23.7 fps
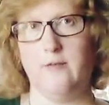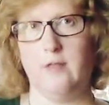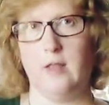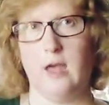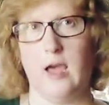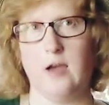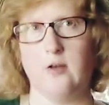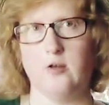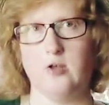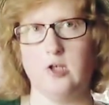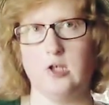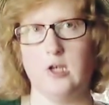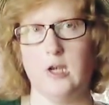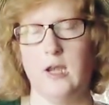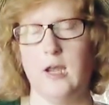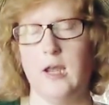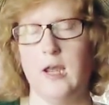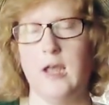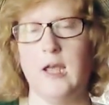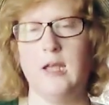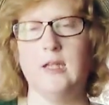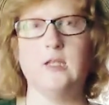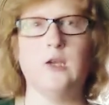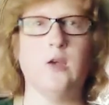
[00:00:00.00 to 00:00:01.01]
Lounge.
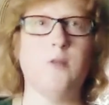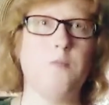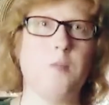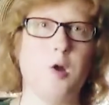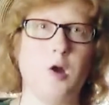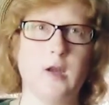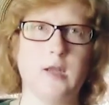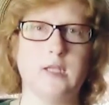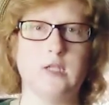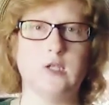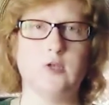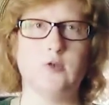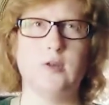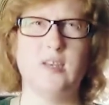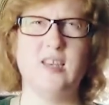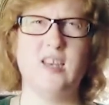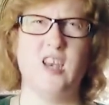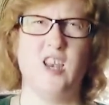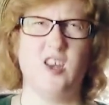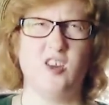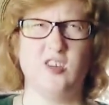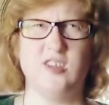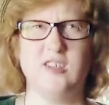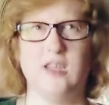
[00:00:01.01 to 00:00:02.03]
It's on Market Street
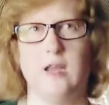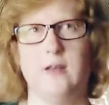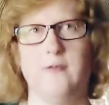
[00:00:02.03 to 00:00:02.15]
near San